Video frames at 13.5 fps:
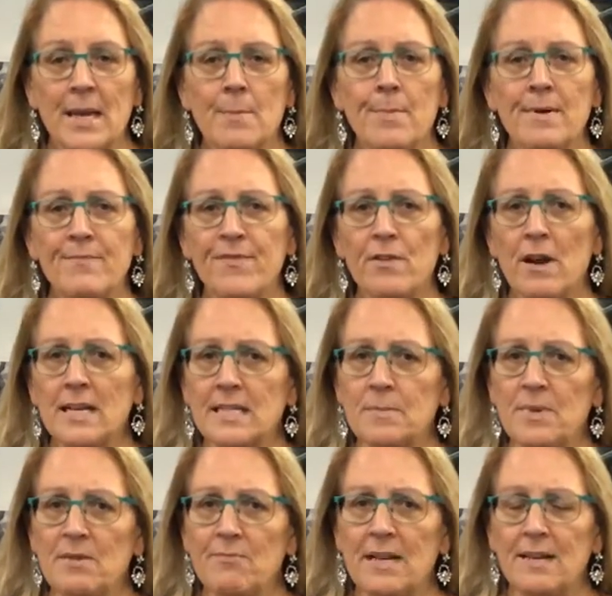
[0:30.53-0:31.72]
But for us to be
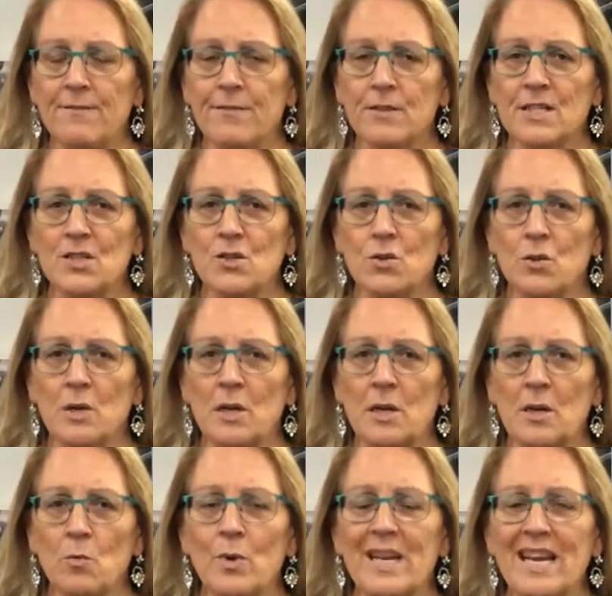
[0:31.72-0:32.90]
ready for a story,
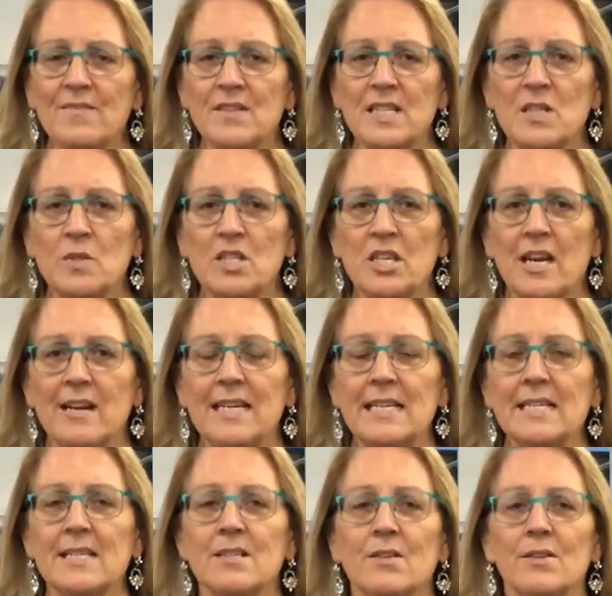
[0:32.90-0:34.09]
we have to switch our
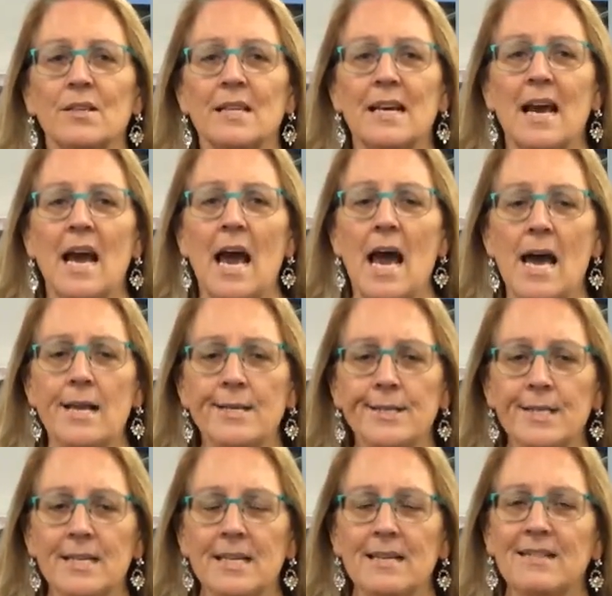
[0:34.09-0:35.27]
ears on. And
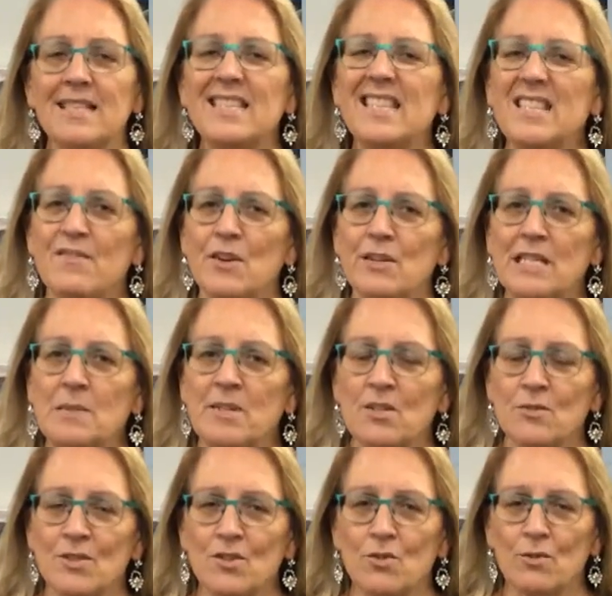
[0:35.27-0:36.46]
this is a very special
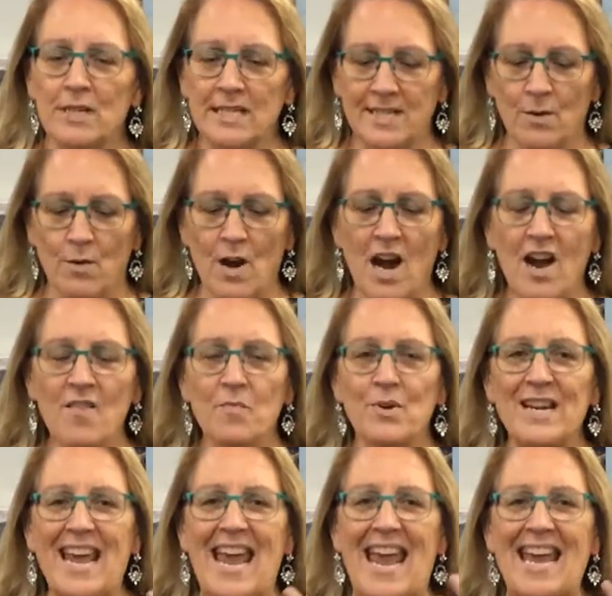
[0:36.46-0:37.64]
story, so I've put
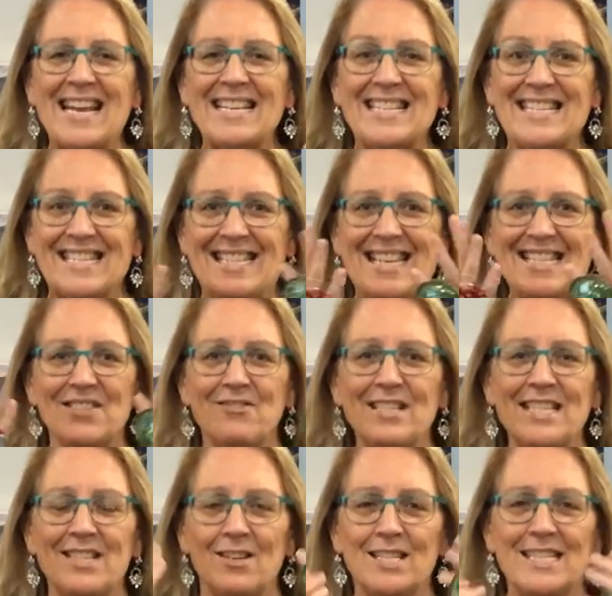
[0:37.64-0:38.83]

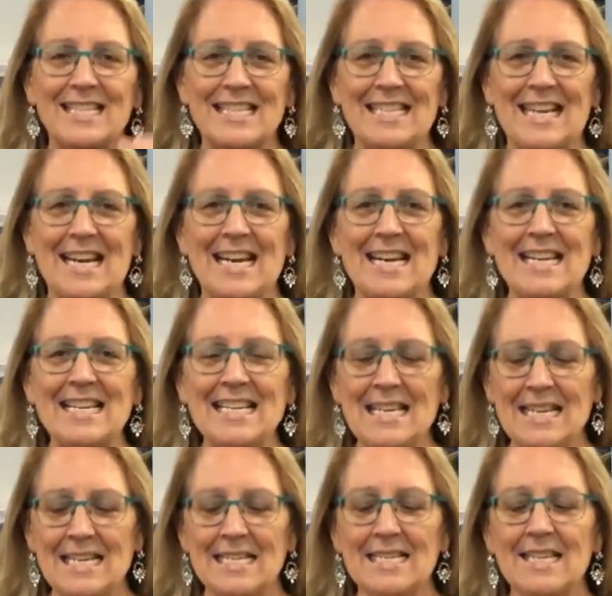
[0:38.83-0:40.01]
accessories on today.
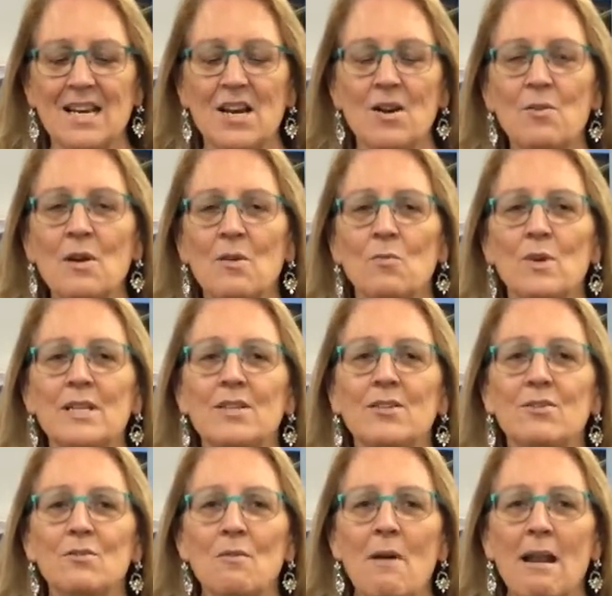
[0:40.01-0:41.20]
So when
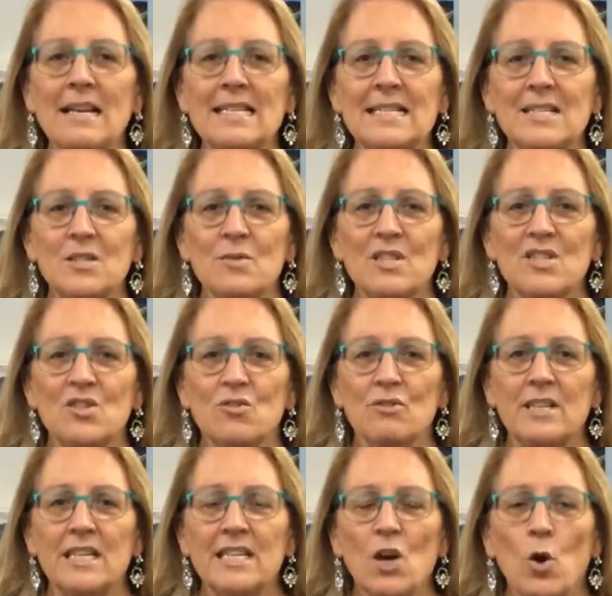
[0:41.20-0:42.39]
you listen to a
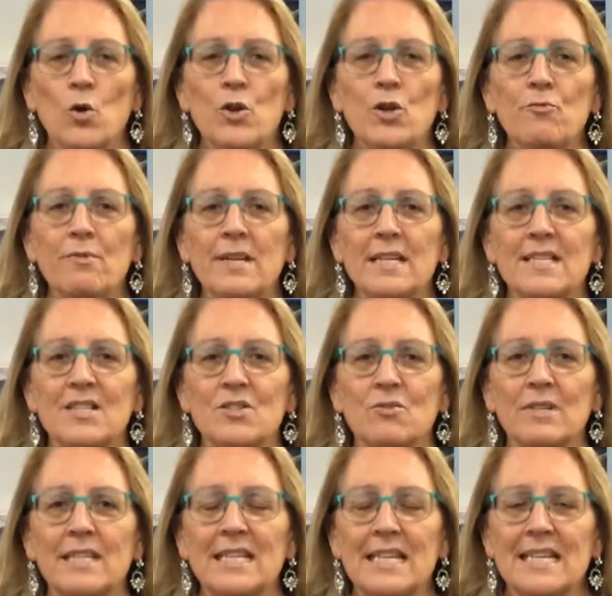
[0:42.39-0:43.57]
story or you read a
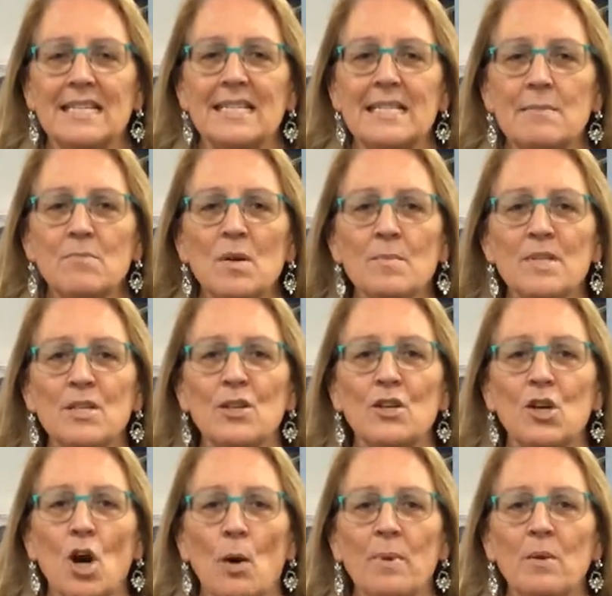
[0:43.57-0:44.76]
story, sometimes you can
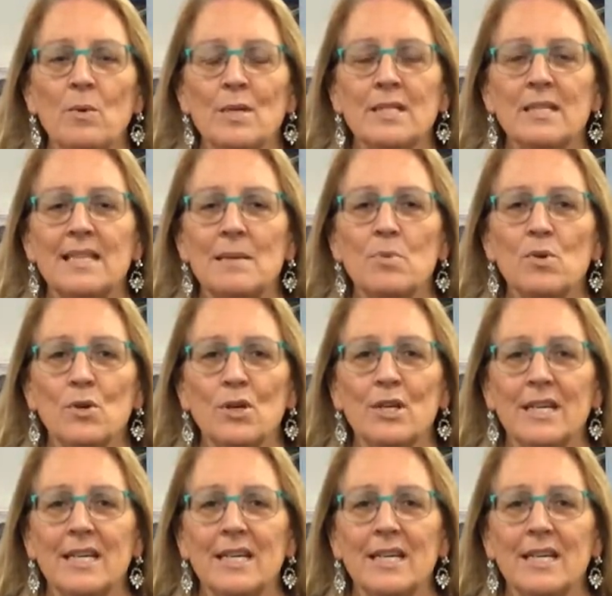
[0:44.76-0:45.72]
copy what's in the book